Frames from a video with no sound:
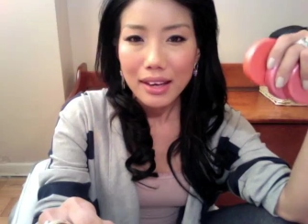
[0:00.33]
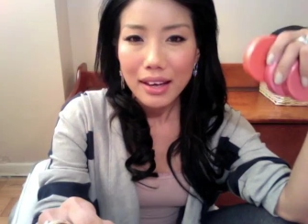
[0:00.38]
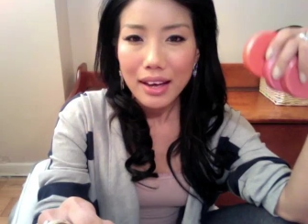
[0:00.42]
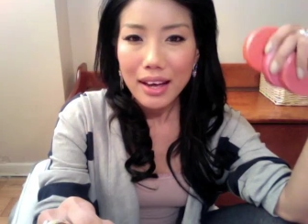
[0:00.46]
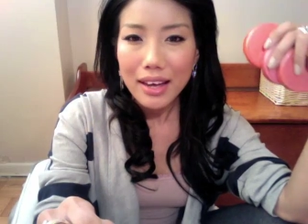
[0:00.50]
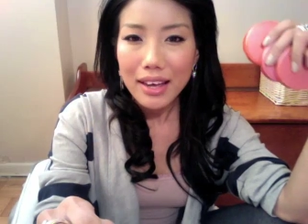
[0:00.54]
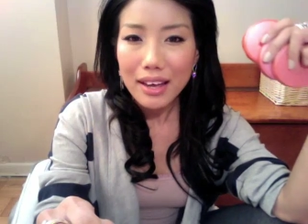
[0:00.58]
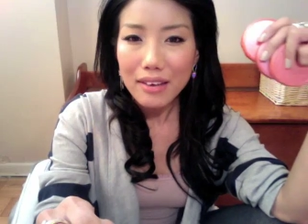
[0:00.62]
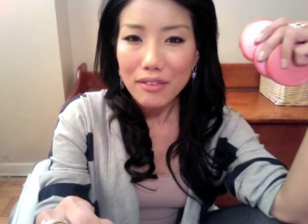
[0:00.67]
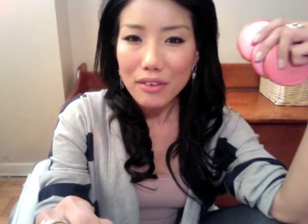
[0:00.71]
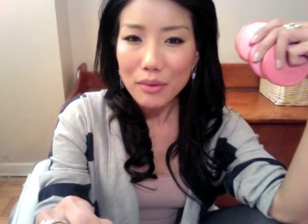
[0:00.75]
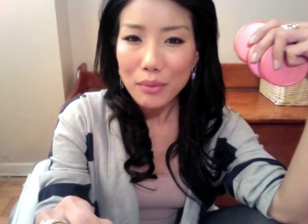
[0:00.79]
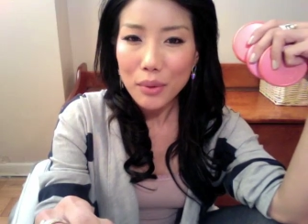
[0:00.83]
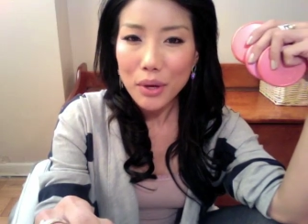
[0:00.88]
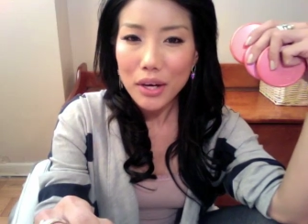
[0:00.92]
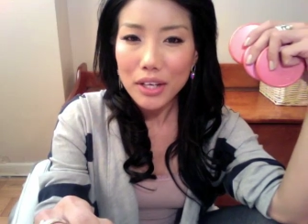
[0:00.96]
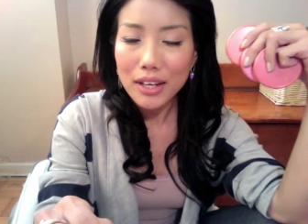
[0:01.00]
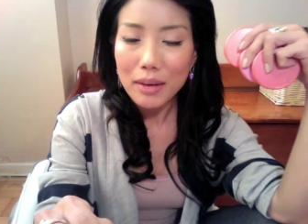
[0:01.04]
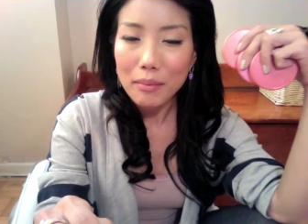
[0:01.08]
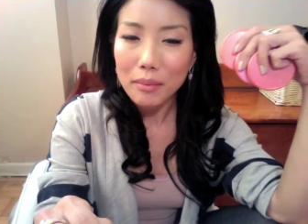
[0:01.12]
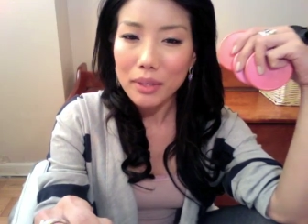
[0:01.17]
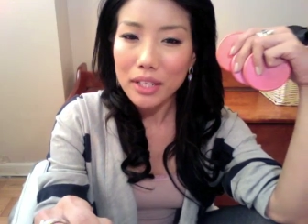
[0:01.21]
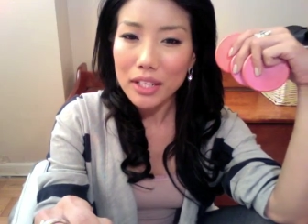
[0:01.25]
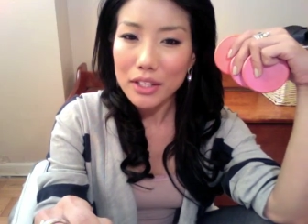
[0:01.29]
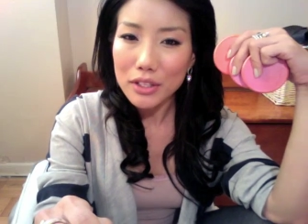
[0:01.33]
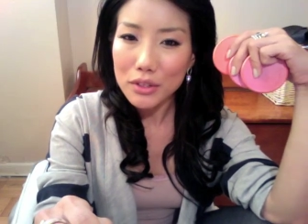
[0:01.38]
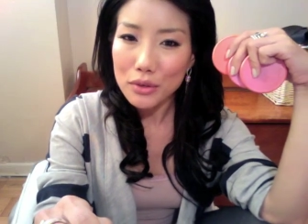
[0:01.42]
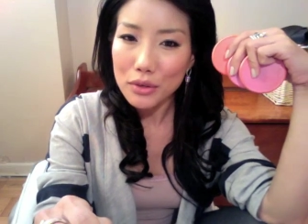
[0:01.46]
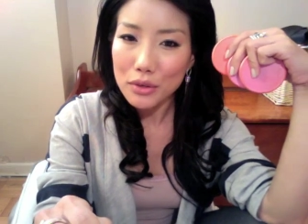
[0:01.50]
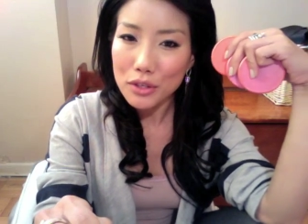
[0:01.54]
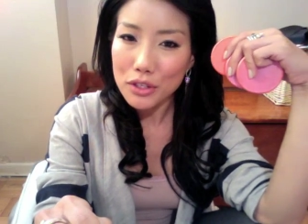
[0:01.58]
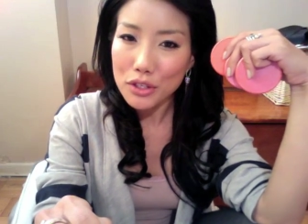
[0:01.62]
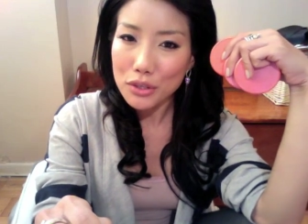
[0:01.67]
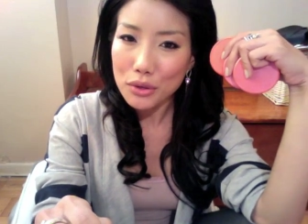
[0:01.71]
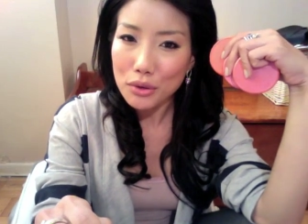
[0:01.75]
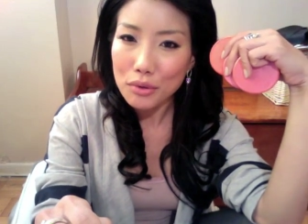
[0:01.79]
Hi everyone, I'm going to do
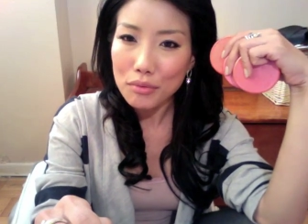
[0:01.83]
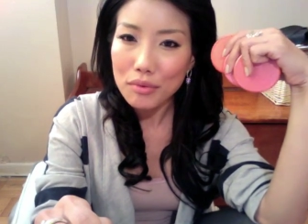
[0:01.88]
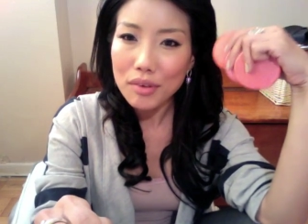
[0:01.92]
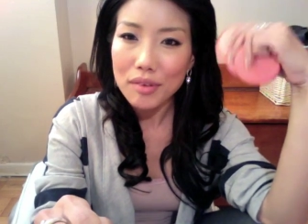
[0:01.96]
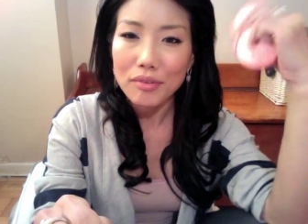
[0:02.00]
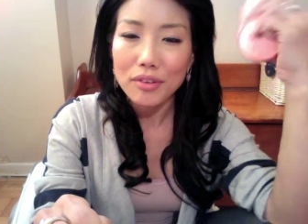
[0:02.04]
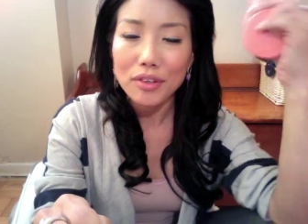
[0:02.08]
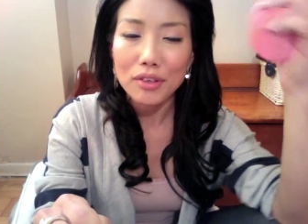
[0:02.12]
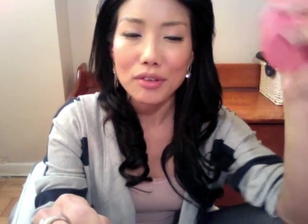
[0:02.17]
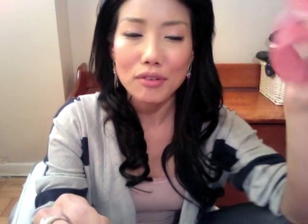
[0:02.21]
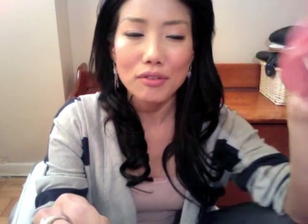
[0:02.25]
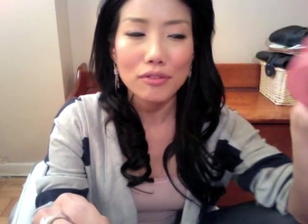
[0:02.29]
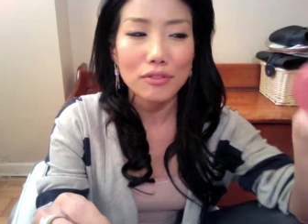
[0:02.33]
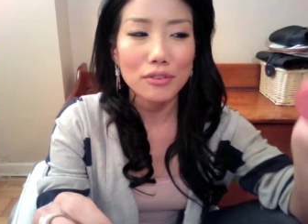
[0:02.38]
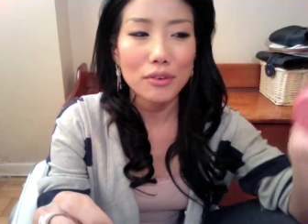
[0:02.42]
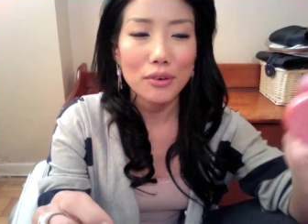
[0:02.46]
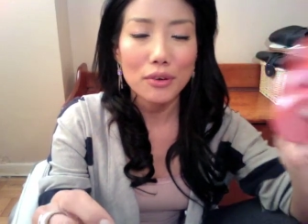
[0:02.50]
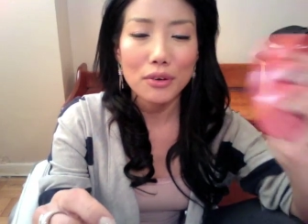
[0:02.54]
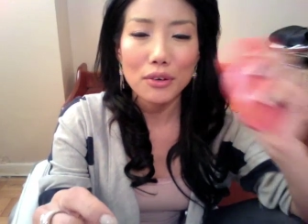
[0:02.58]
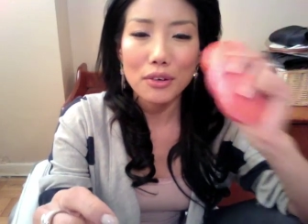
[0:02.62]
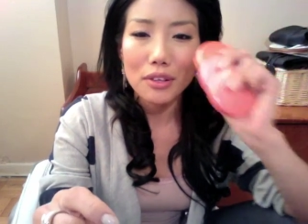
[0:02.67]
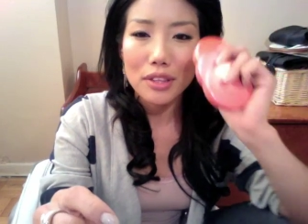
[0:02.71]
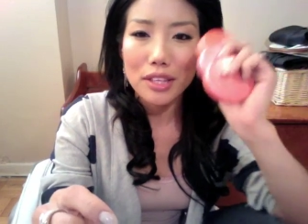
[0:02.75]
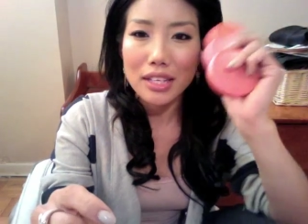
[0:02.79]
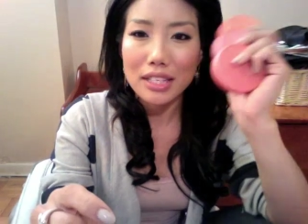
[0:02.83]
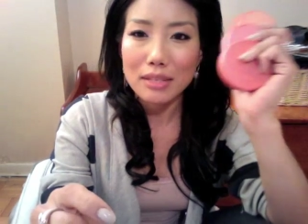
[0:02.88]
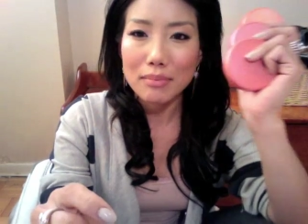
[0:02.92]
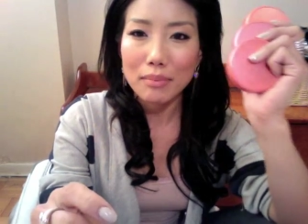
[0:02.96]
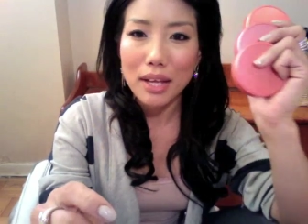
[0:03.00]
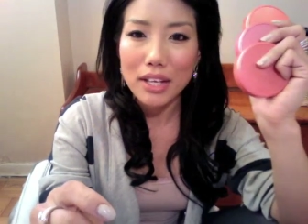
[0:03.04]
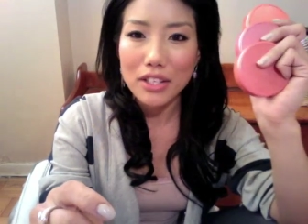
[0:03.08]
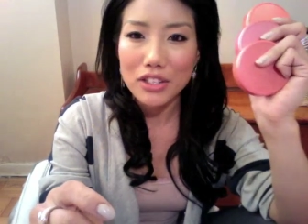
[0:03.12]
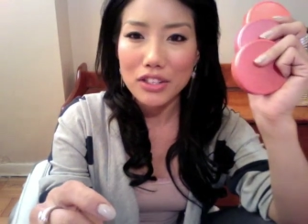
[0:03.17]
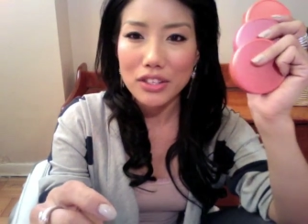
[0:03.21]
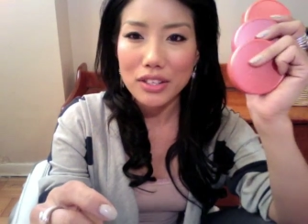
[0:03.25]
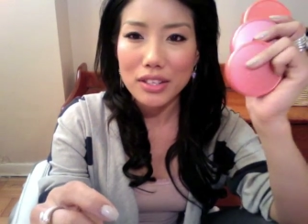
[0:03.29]
a short review for these
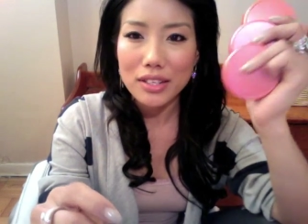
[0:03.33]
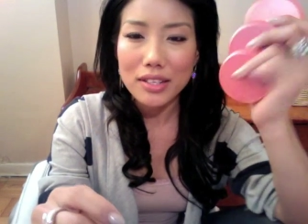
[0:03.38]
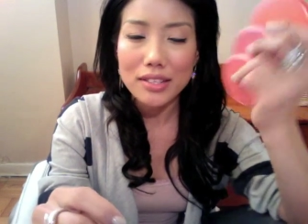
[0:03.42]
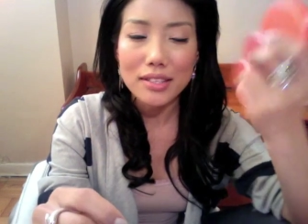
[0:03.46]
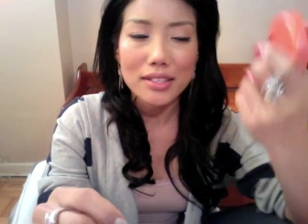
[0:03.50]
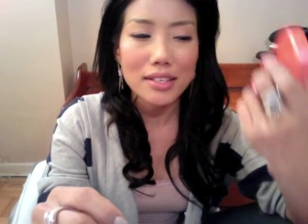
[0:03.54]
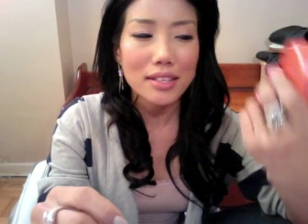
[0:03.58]
blushes.